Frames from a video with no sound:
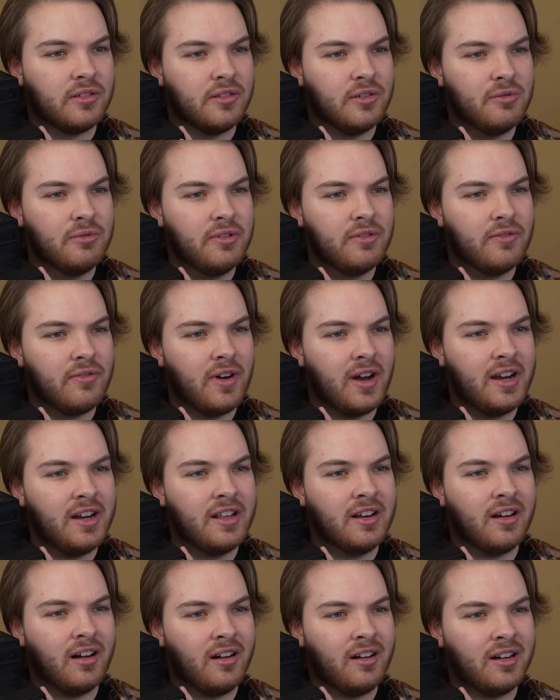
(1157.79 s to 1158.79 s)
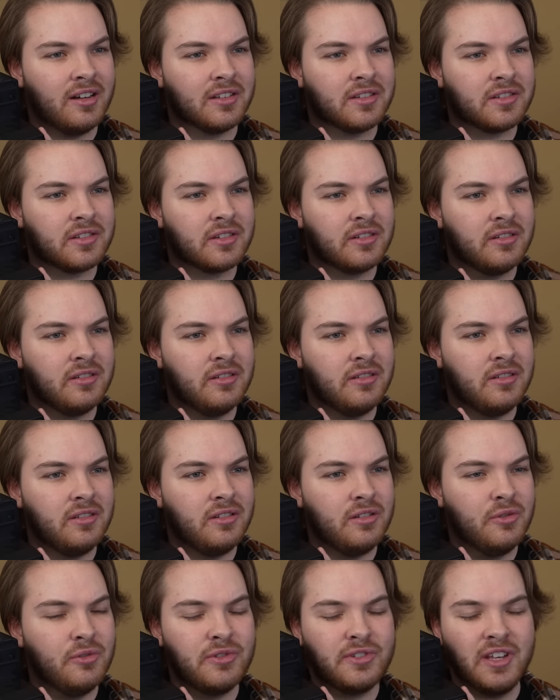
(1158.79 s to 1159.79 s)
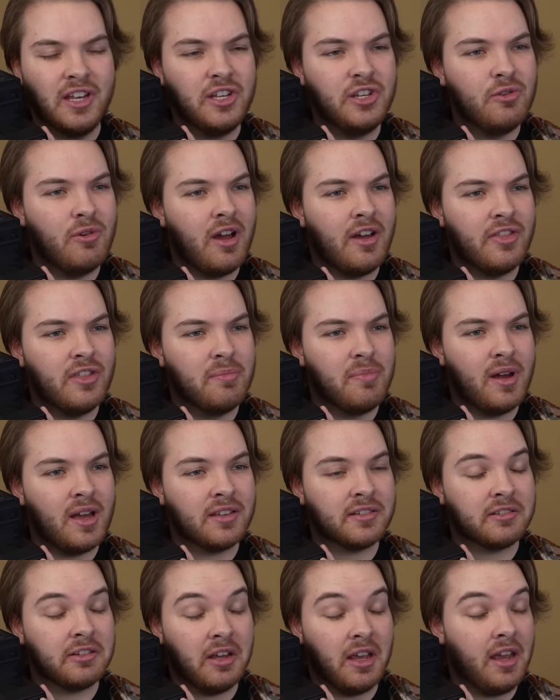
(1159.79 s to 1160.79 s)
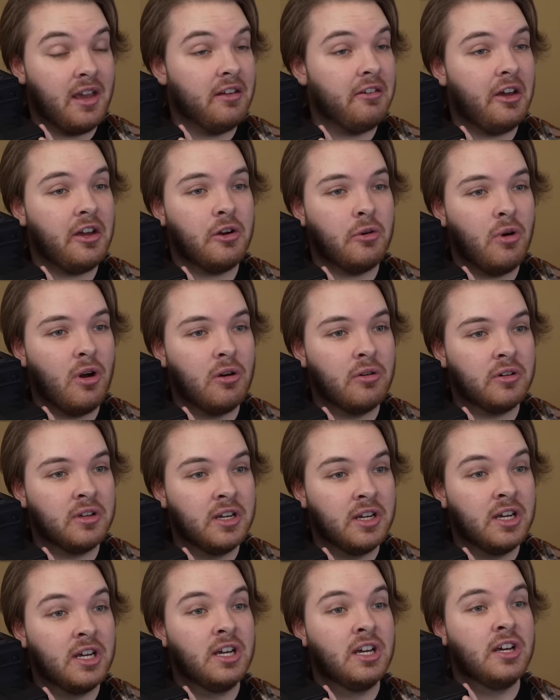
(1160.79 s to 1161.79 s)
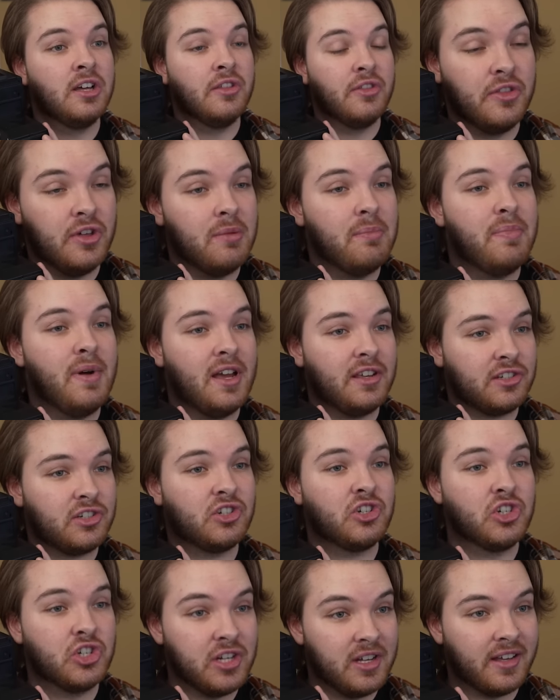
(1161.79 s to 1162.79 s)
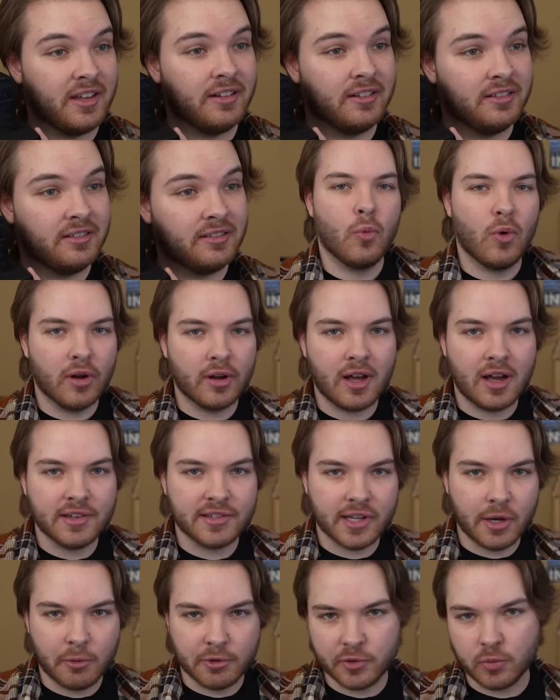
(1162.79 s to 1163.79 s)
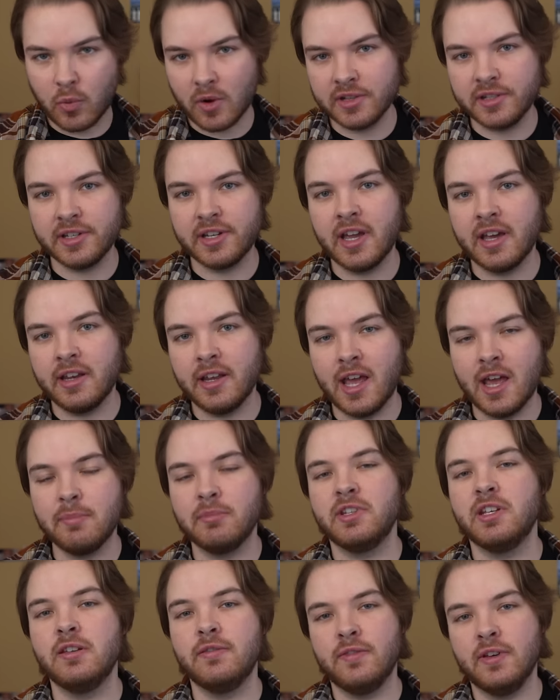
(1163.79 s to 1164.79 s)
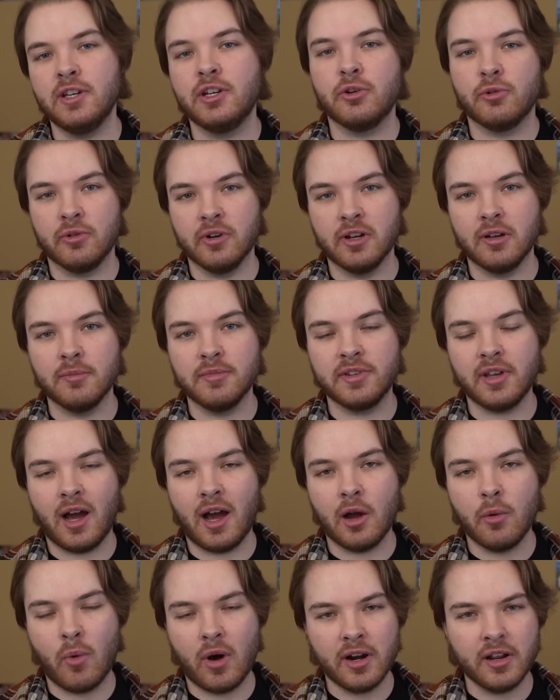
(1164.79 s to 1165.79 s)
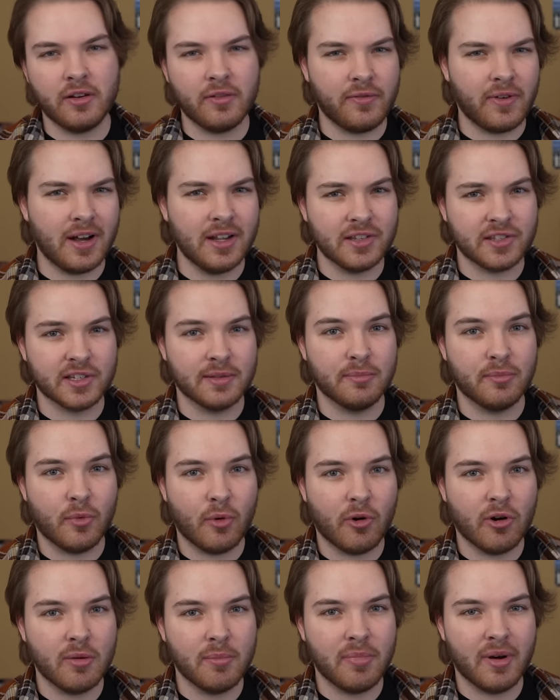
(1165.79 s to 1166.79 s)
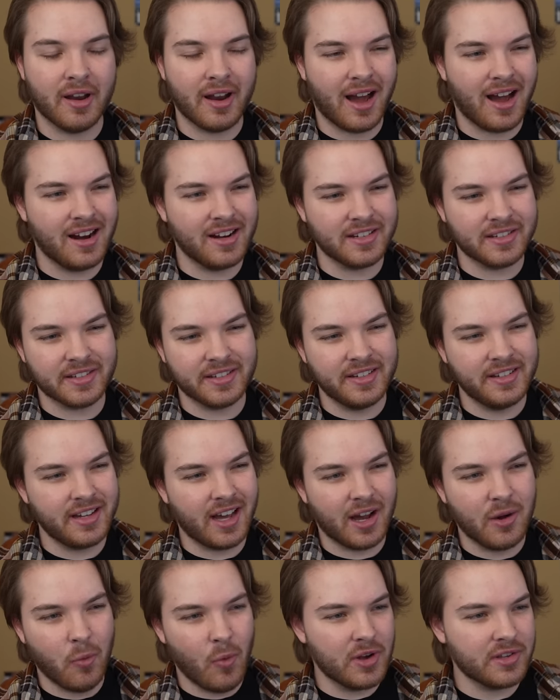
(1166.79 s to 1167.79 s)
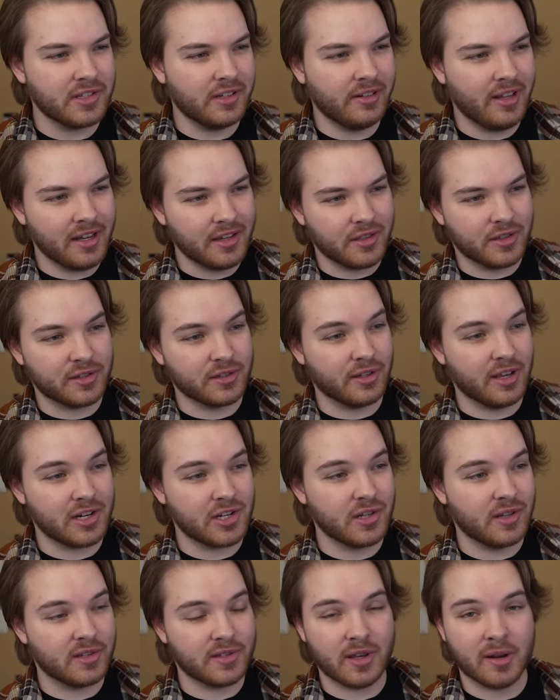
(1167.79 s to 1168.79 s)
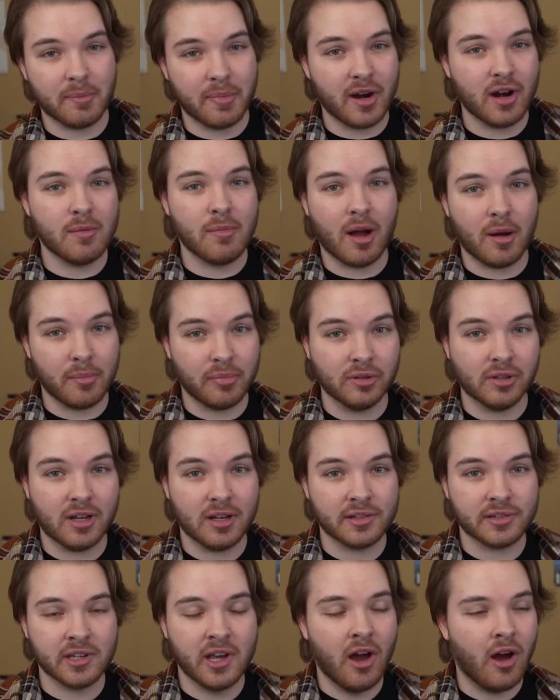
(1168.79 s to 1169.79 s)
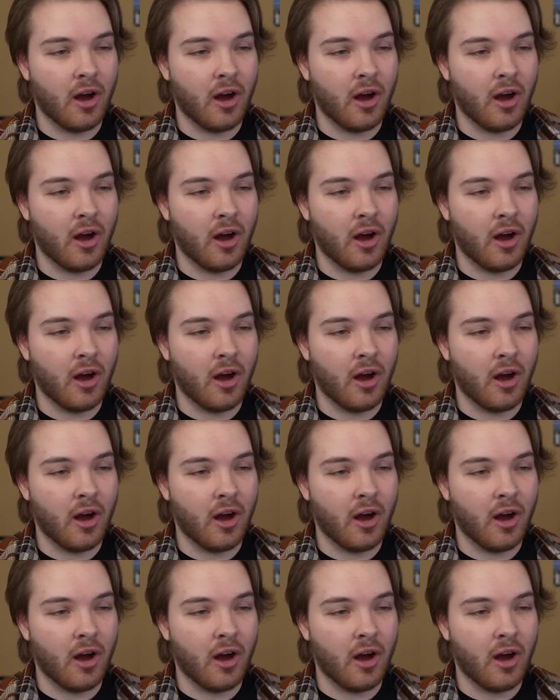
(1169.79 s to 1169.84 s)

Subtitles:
You invited us. You said you had the best, and I quote, the best shit. Well, guys, that was once again MTV Cribs. I wanted to find some more, but honestly, I wasn't liking the selection that's on Paramount Plus.